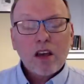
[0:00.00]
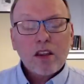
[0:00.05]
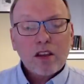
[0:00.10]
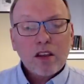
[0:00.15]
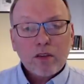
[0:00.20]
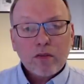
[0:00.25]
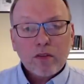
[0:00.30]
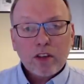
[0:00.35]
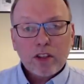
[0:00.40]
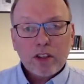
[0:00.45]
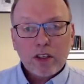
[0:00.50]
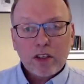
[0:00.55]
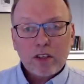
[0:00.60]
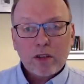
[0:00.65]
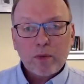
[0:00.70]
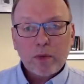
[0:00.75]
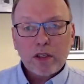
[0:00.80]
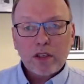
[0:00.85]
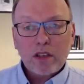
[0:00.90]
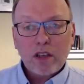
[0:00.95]
The university
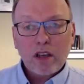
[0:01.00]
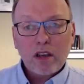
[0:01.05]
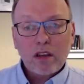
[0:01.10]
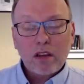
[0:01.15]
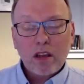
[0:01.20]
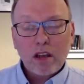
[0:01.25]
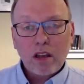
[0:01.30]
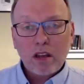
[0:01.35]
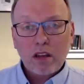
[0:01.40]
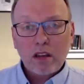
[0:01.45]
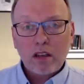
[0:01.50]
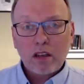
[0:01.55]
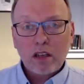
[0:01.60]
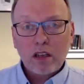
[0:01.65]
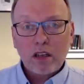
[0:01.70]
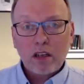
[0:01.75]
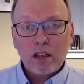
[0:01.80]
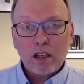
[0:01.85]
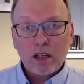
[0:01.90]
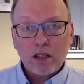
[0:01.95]
has been saying that the
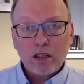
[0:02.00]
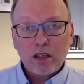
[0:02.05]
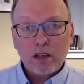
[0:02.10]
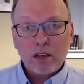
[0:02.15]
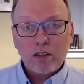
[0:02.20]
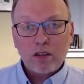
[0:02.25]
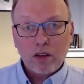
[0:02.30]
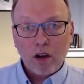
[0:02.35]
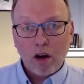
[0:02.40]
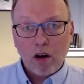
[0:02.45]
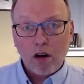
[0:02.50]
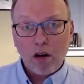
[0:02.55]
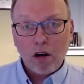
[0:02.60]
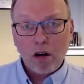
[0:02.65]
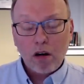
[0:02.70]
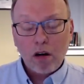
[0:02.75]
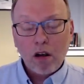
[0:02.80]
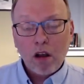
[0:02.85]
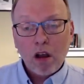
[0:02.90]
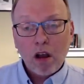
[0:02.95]
conditions
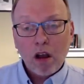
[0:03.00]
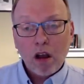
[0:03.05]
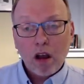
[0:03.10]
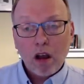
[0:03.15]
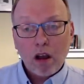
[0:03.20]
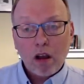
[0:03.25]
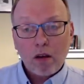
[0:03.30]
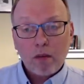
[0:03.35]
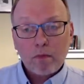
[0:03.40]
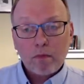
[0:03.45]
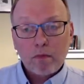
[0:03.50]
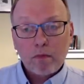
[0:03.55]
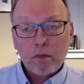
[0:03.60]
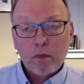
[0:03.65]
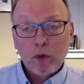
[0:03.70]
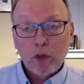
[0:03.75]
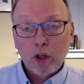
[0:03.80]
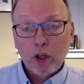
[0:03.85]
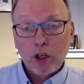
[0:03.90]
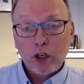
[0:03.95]
are
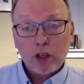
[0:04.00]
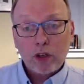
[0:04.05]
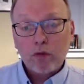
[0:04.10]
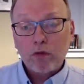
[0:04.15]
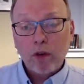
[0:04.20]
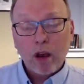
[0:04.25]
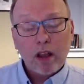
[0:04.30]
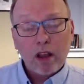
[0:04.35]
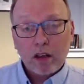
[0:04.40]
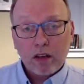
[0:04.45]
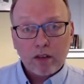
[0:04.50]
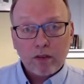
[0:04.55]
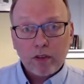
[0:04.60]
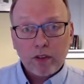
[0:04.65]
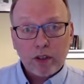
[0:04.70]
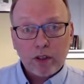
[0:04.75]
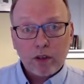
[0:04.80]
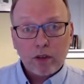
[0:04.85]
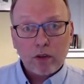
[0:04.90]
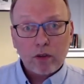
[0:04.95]
good
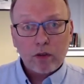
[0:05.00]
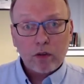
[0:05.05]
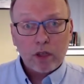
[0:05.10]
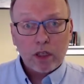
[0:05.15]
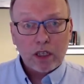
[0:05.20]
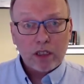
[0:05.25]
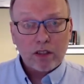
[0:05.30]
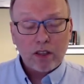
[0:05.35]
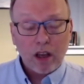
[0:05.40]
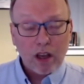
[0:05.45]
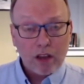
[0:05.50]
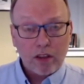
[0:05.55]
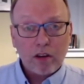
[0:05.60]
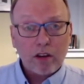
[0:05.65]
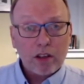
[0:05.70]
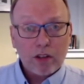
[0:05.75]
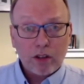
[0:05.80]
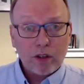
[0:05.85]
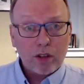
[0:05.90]
relative to other